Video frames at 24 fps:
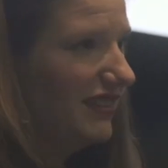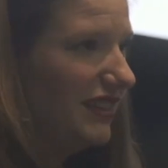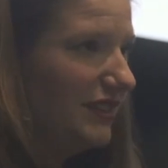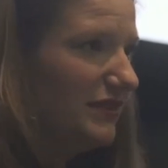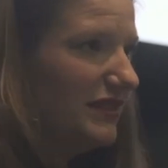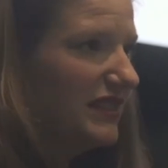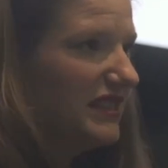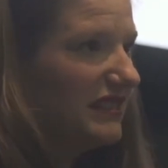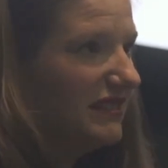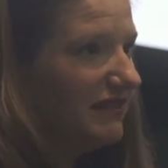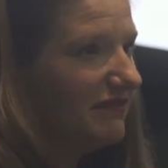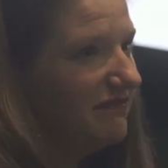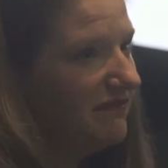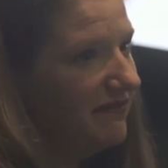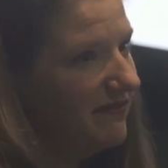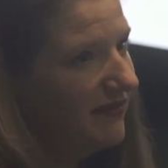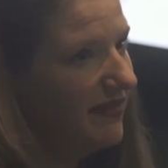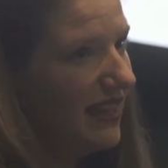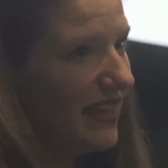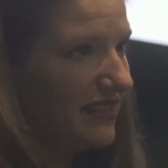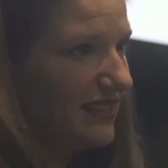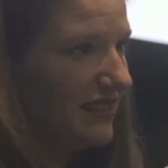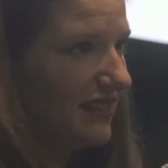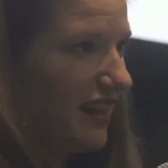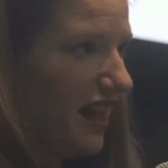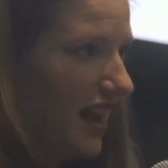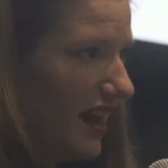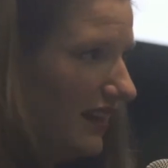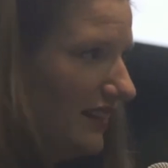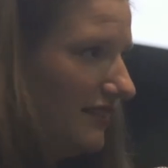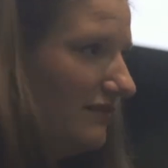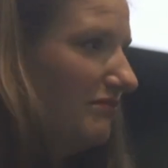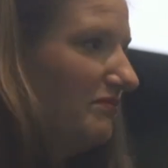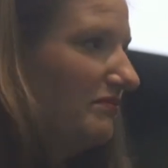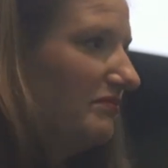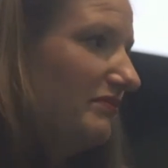It was less
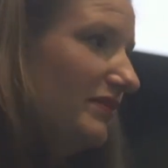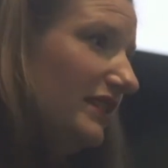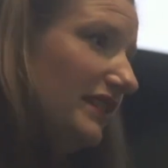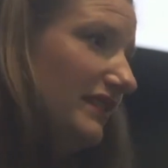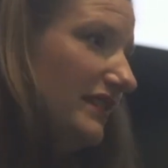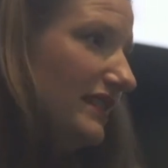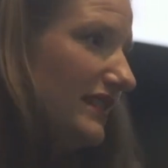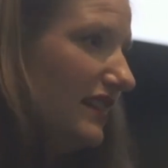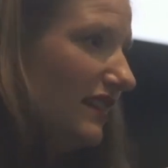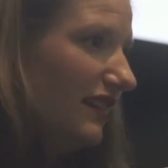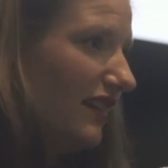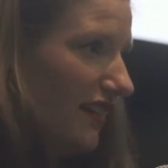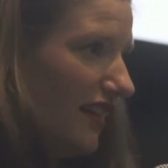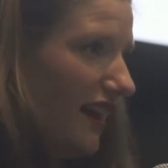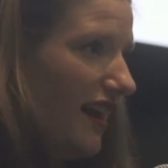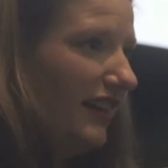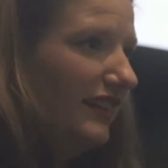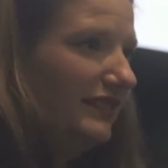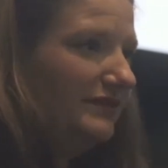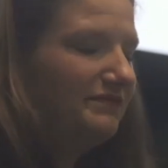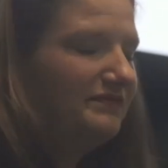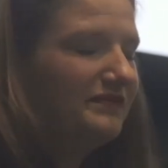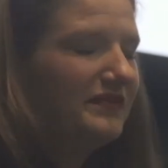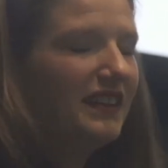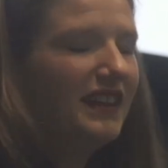lot, but still a lot.